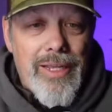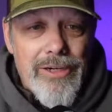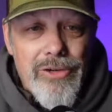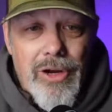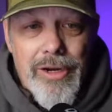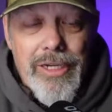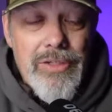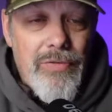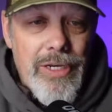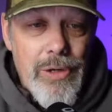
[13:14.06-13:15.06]

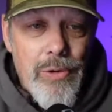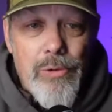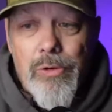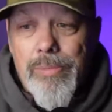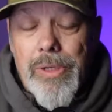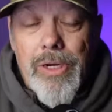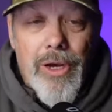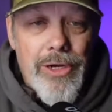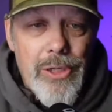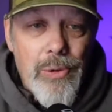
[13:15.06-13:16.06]
electronics, video equipment,
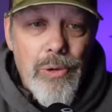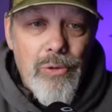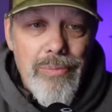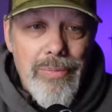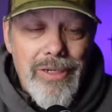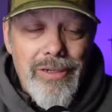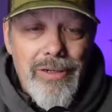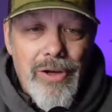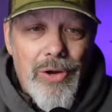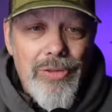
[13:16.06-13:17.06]
audio
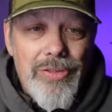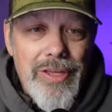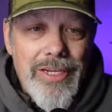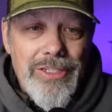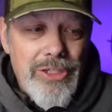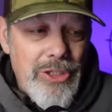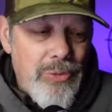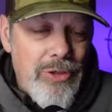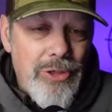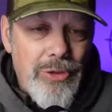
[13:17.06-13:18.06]
equipment, all the things that
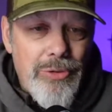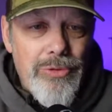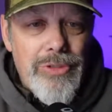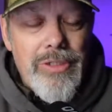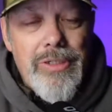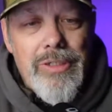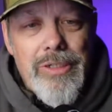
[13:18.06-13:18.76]
you would use